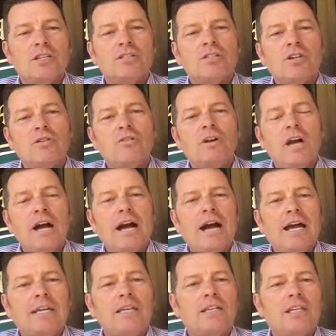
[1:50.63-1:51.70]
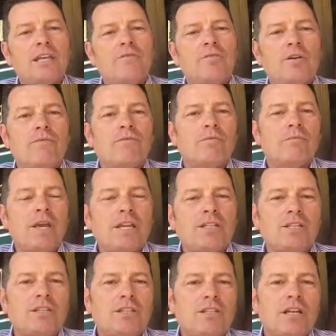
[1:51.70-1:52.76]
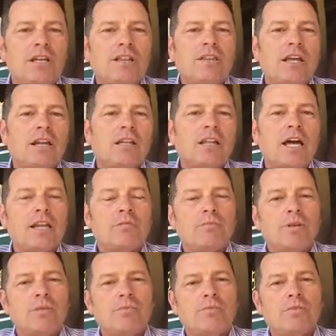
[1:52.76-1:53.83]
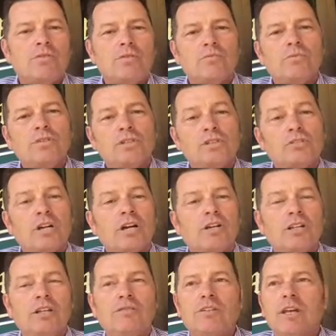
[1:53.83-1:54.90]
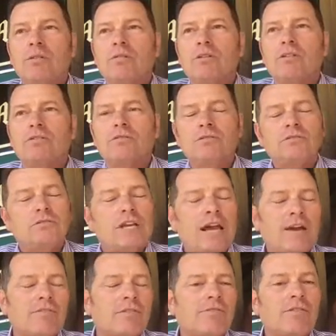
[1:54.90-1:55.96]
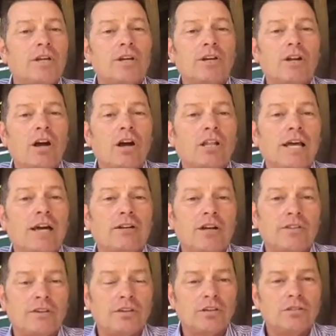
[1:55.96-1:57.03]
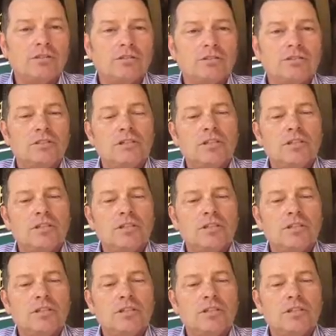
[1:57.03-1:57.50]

So I can give you information that a lot of people would struggle if they were have to figure it all out on their own.